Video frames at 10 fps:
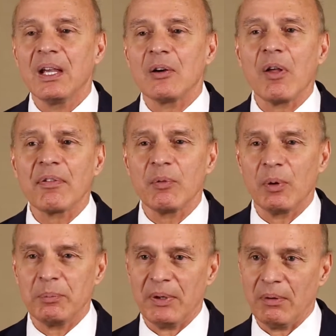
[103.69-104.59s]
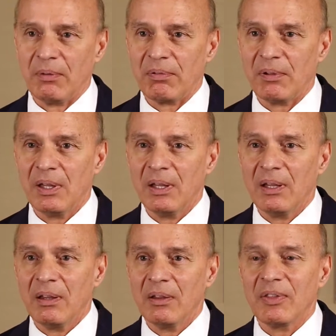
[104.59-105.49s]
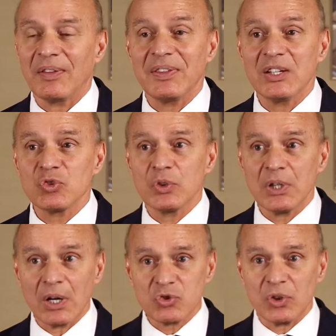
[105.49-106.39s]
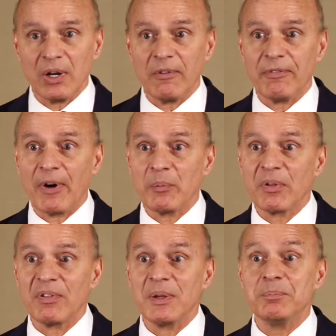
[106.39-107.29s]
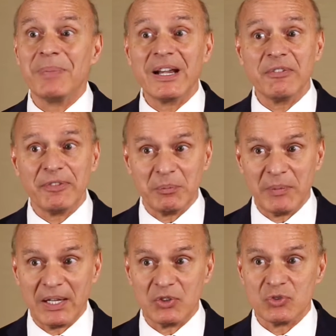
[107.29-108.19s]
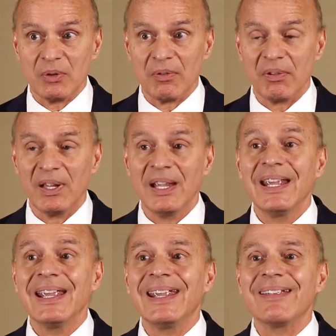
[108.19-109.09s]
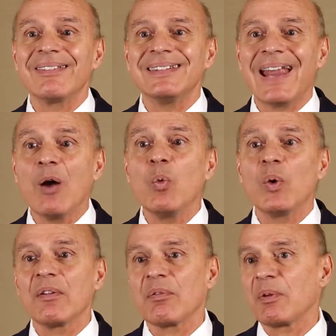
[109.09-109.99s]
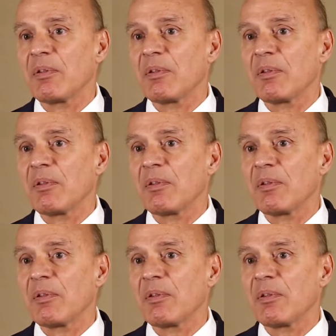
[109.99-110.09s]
It also appears that the introduction of pharmacy benefit managers is now what is